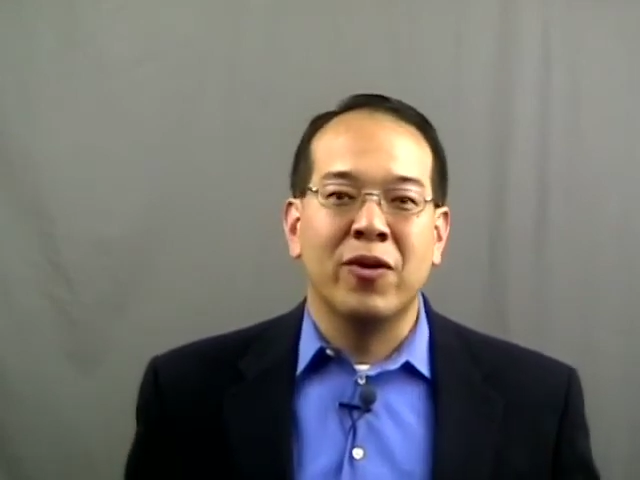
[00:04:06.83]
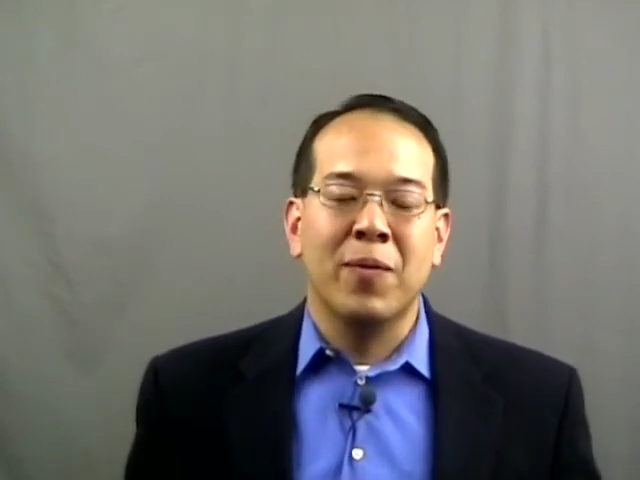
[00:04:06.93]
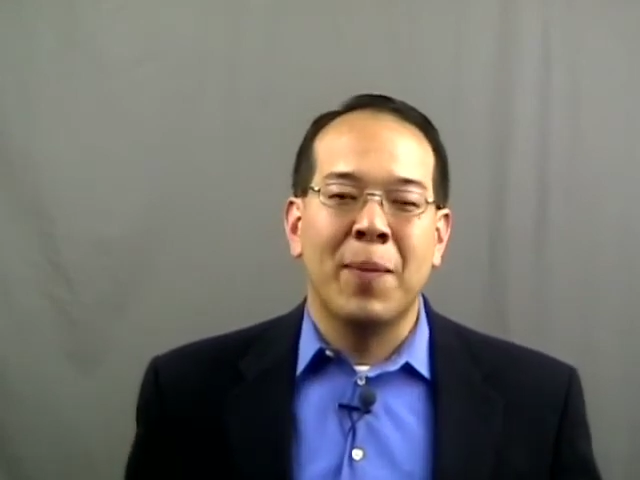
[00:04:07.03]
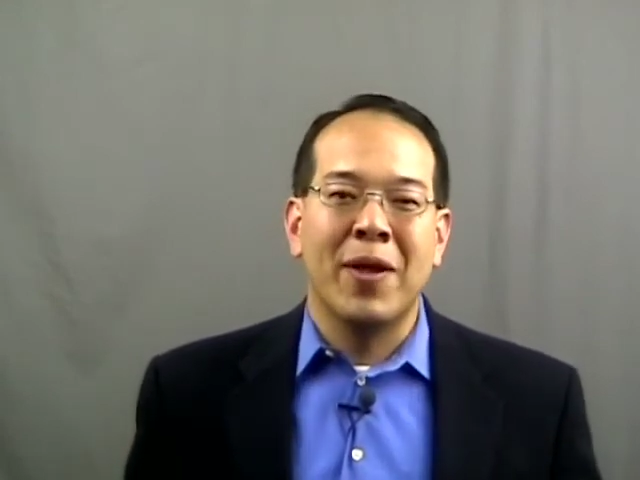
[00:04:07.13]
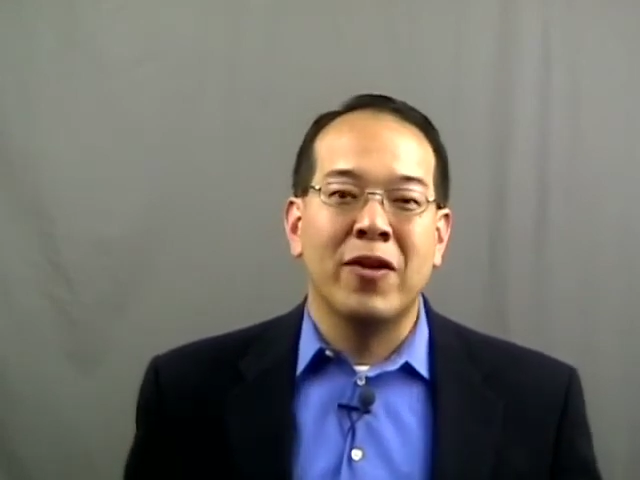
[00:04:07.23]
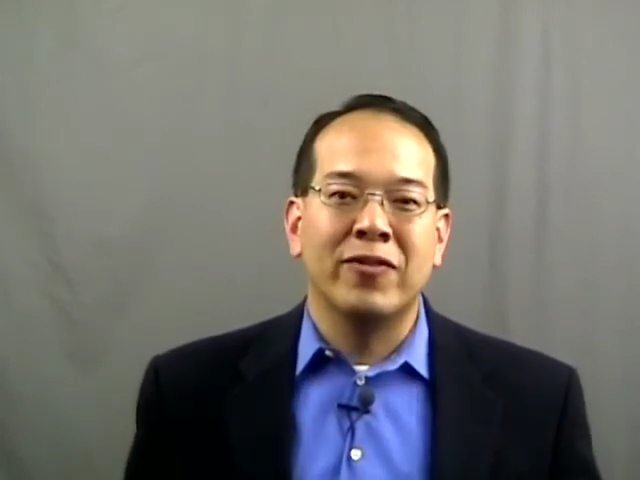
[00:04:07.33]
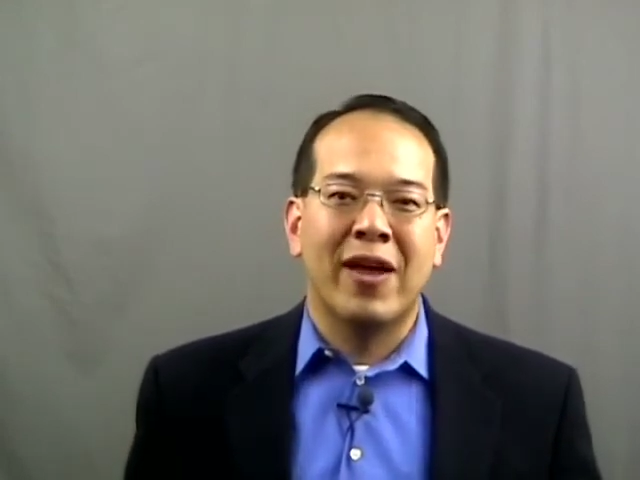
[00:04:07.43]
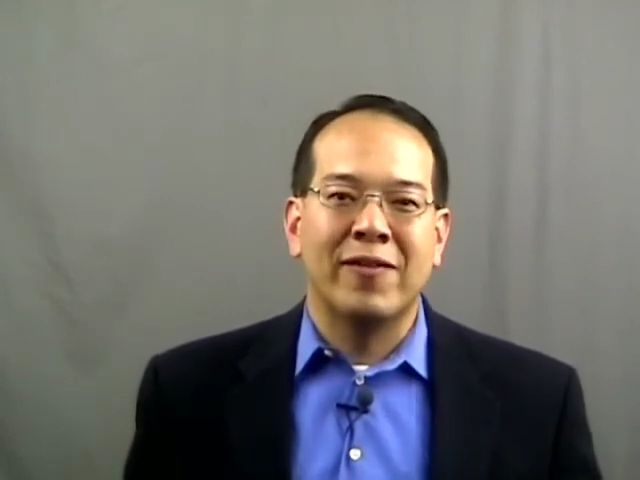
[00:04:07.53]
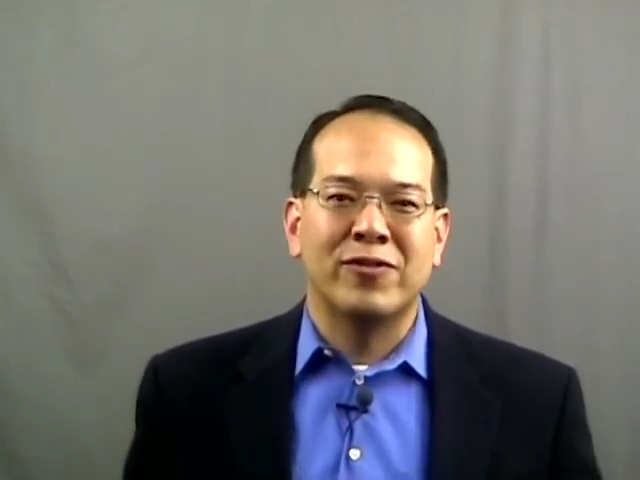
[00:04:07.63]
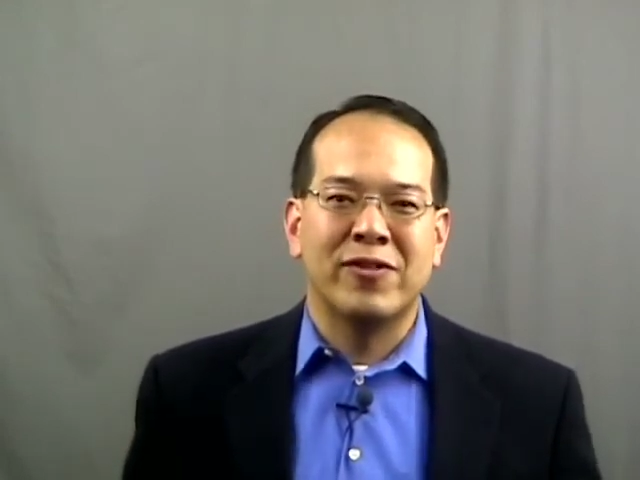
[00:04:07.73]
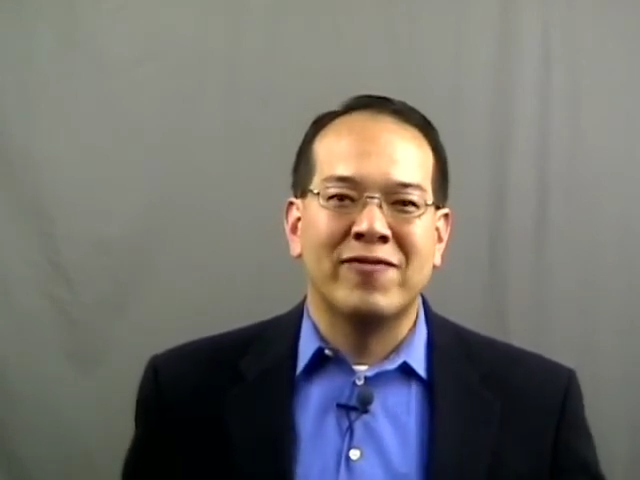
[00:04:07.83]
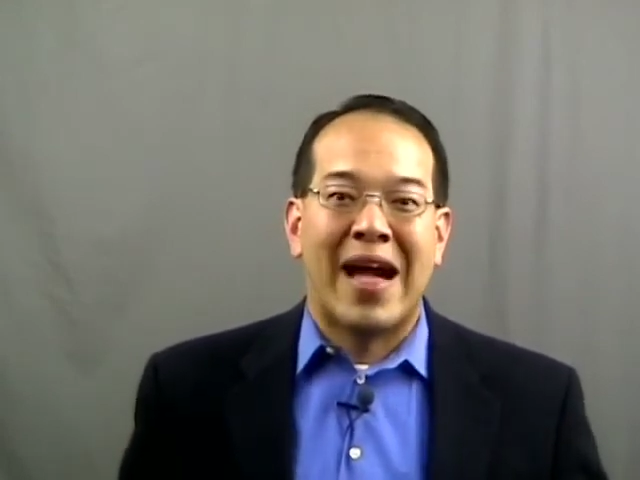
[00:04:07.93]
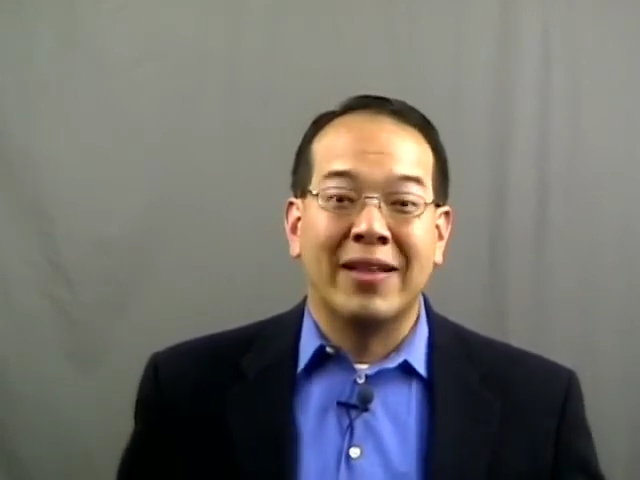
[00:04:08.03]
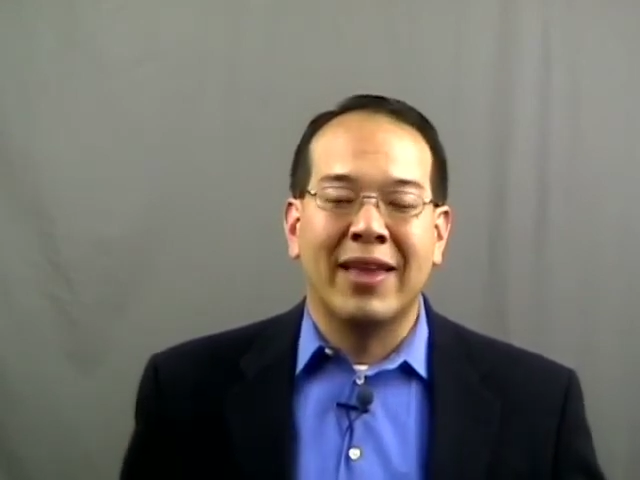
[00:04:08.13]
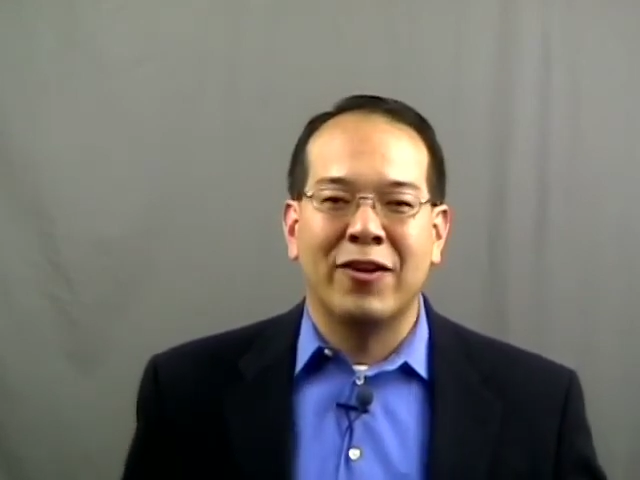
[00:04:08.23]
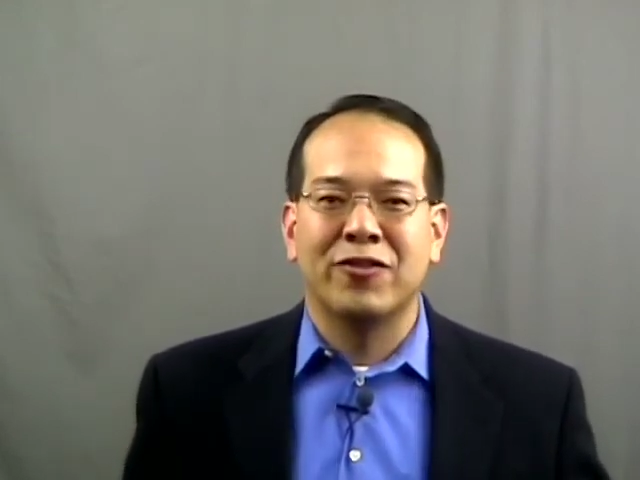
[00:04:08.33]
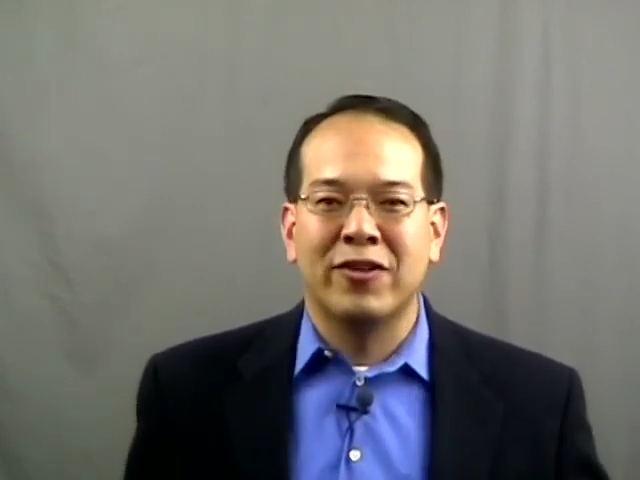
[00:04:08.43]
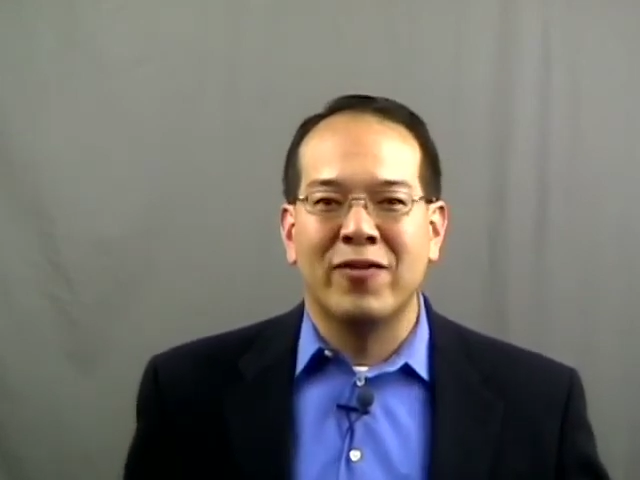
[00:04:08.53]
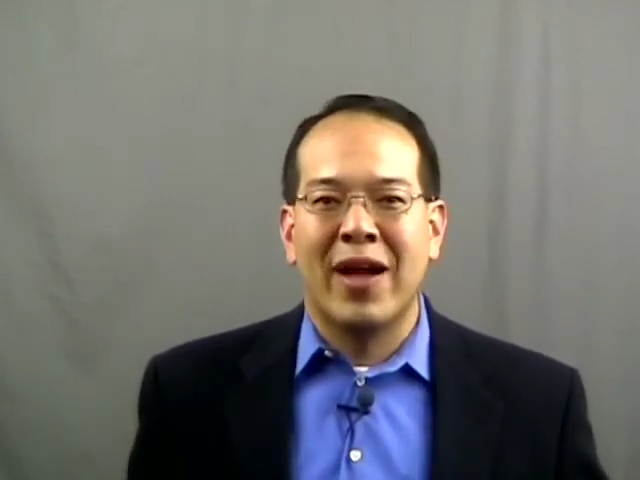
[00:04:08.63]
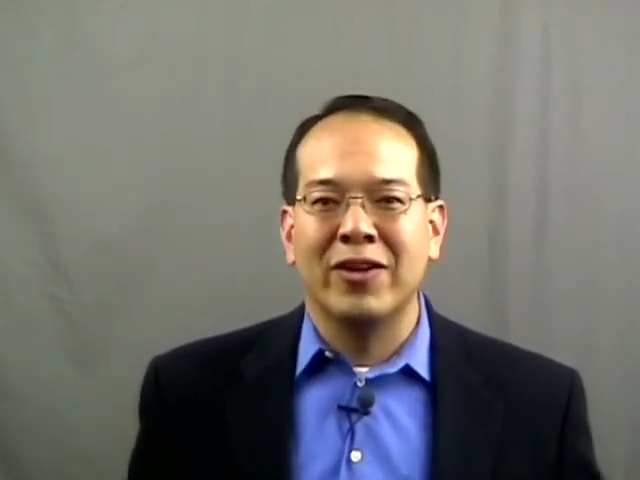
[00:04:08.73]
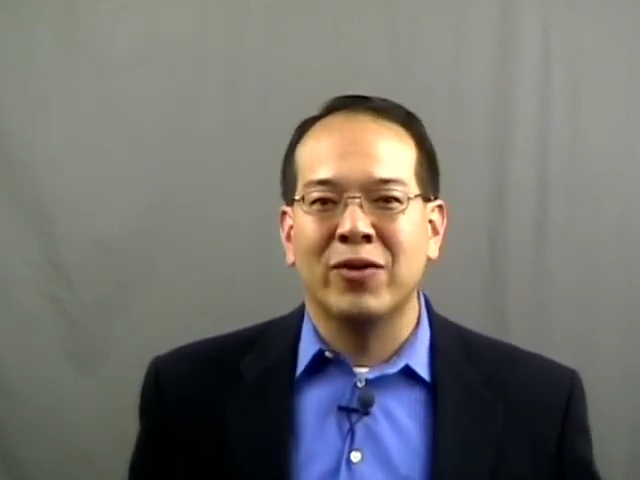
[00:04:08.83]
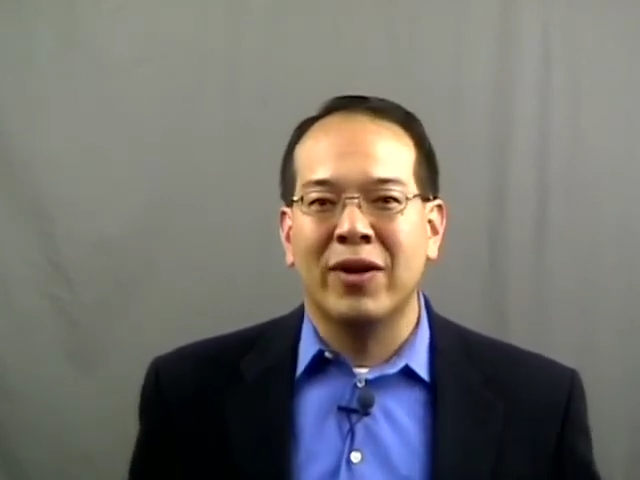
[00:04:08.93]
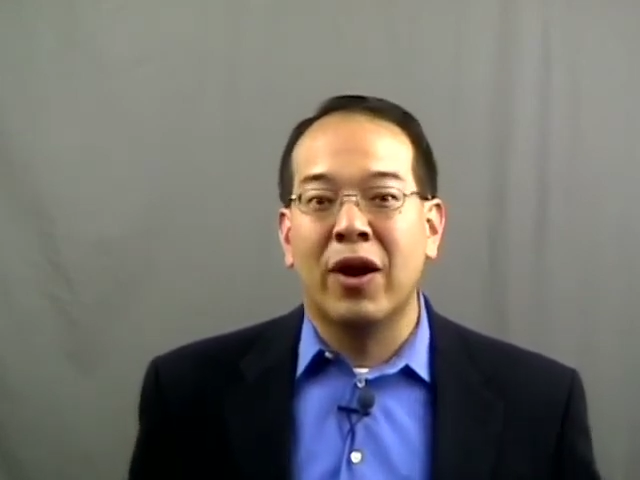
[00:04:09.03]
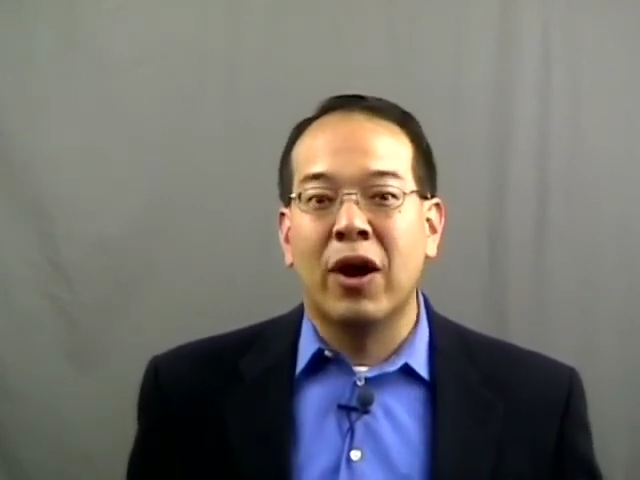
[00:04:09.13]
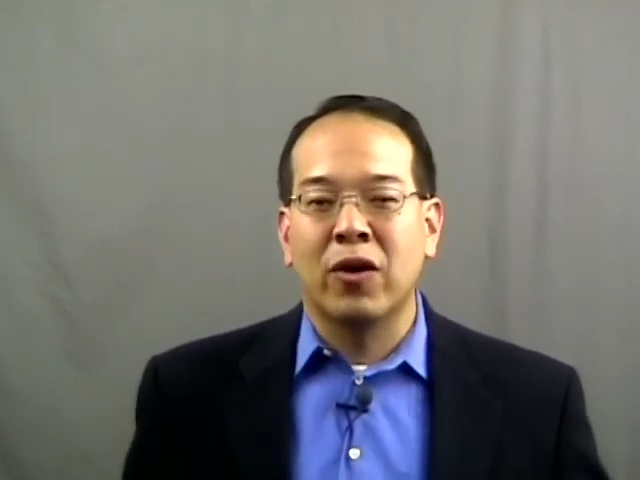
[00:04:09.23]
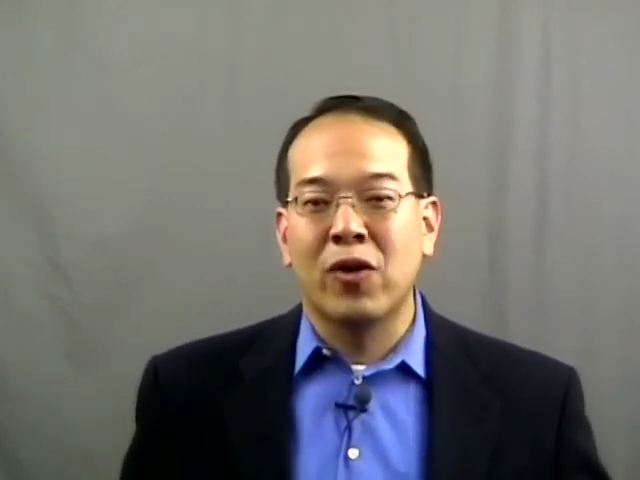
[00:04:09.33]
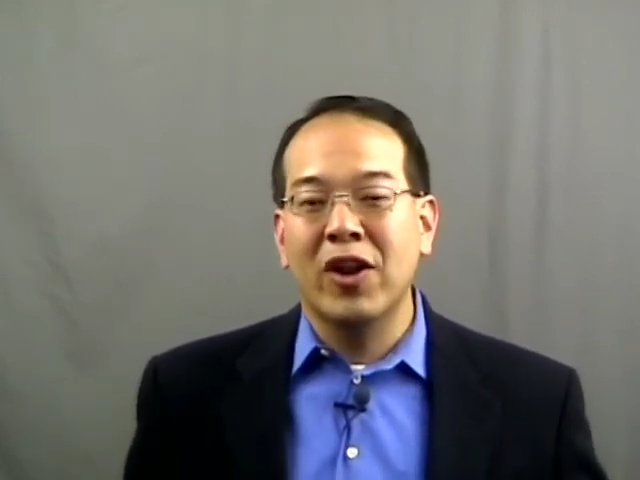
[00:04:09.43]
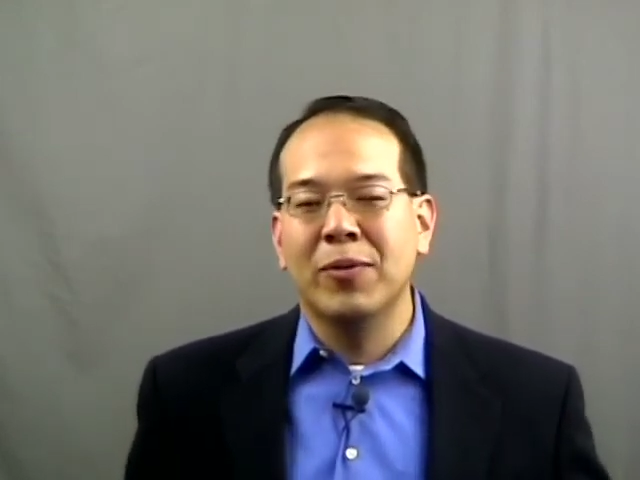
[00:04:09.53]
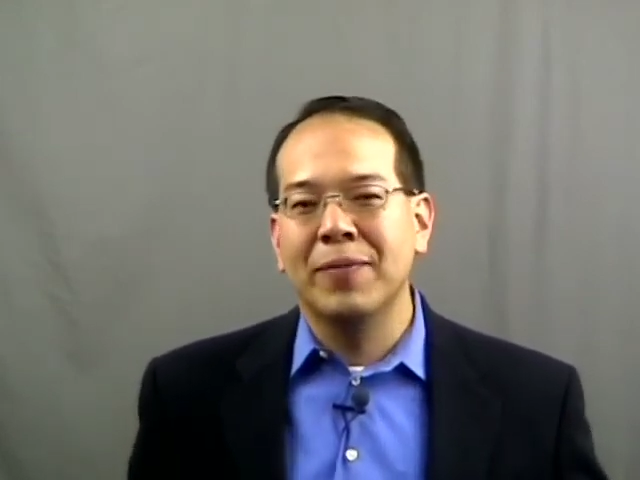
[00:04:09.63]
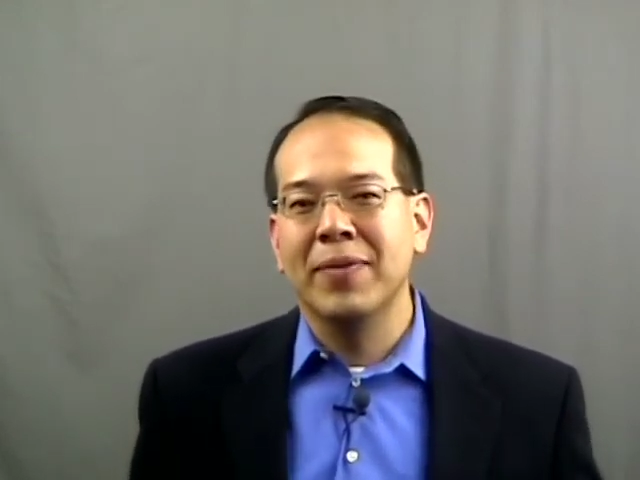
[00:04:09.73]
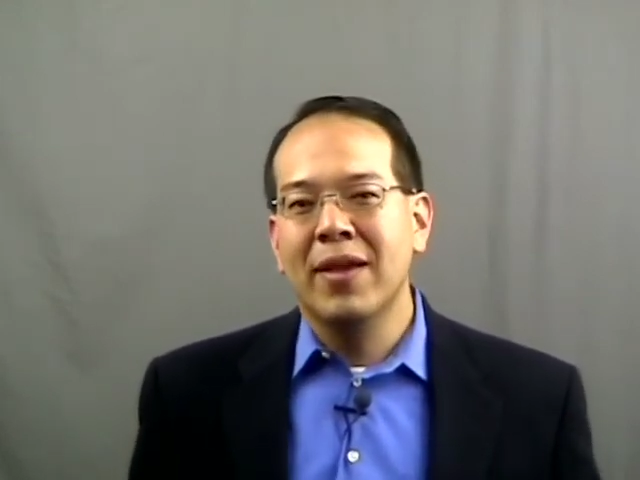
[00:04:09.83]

your opinions have sort of validation or value and are, are credible.